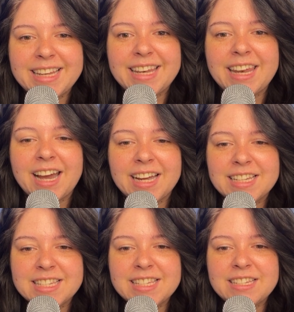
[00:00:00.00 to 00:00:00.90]

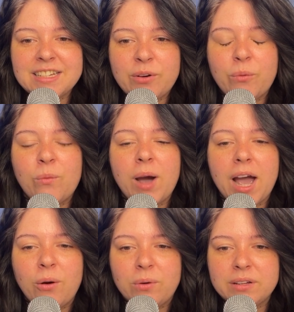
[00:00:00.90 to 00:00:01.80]
Nice.
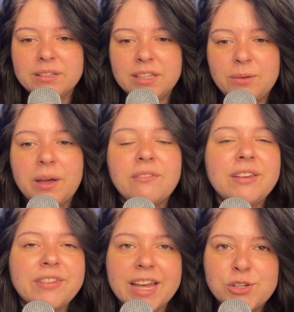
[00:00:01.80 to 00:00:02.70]
Wow. You haven't
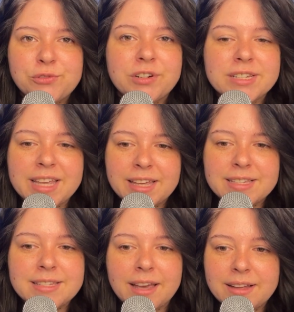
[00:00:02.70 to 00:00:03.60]
even had your first
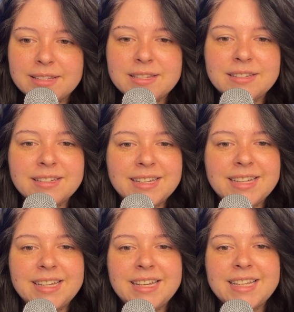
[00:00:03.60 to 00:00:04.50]
kiss yet.
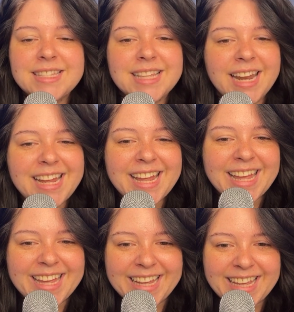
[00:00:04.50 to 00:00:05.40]
Is that
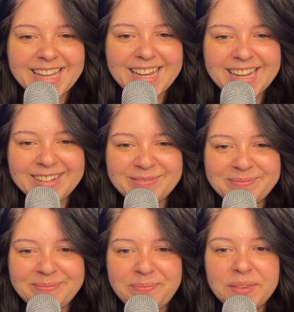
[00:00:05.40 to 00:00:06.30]
a hickey?
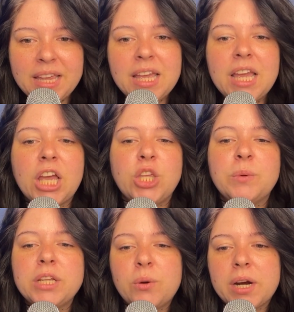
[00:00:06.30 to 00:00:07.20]
You
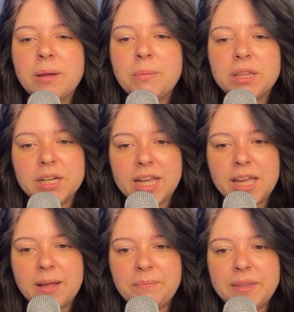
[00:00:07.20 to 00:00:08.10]
ignore him but look at
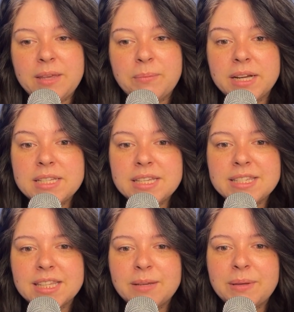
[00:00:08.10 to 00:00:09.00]
him. He bites
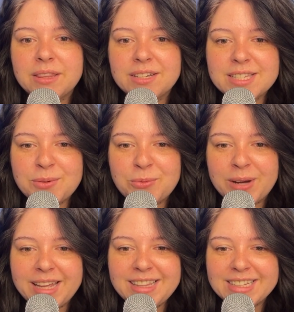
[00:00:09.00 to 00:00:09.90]
his lip and looks
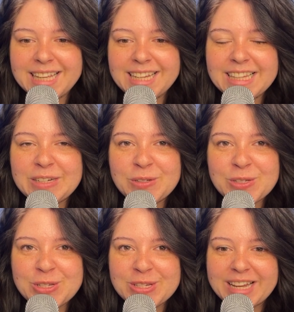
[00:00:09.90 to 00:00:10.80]
away, looking a little
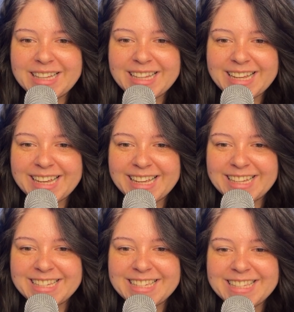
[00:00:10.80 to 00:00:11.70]

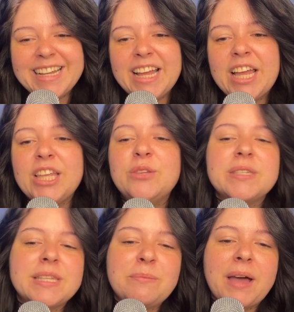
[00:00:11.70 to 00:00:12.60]
jealous. You
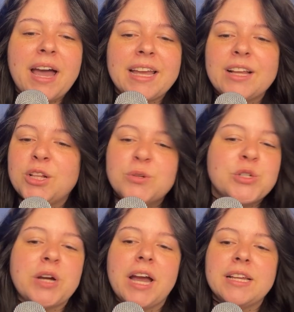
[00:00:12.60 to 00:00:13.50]
sit back and close
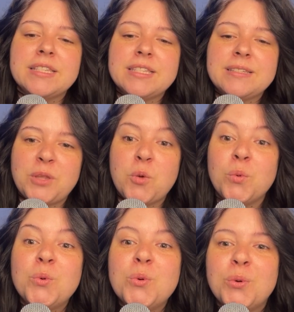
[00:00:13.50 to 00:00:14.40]
your eyes.
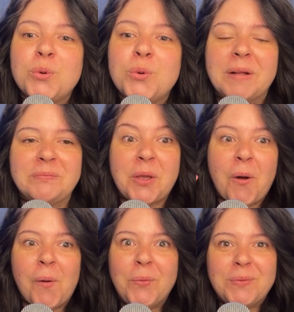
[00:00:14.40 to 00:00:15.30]
Ooh,
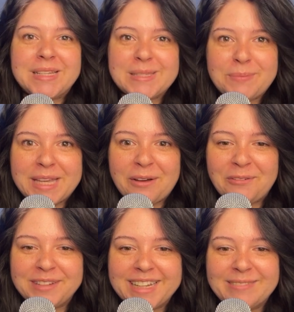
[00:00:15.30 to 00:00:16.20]
Colby's
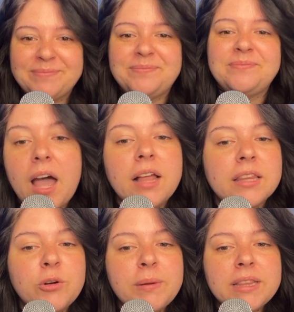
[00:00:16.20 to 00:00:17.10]
POV. A
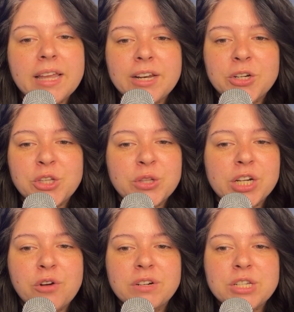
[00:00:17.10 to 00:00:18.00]
little bit later, you
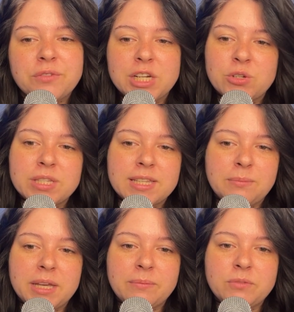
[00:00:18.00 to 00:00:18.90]
look over to Rachel
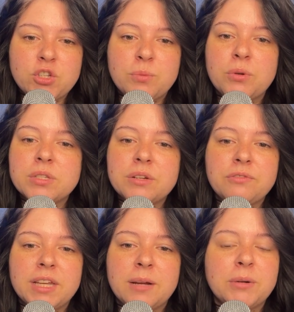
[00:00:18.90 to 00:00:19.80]
sleeping. She pulls her
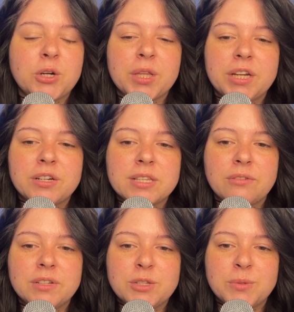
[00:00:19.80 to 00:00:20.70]
feet up, curling
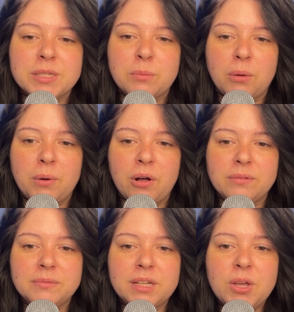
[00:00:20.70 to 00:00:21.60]
herself into a small ball.
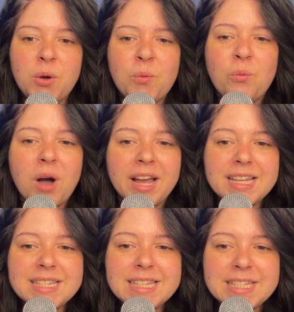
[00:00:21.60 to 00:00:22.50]
Why
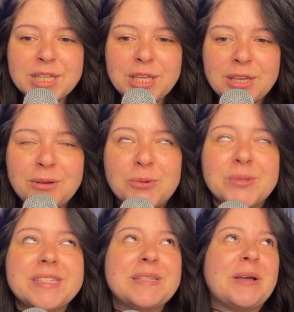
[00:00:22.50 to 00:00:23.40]
is this cute?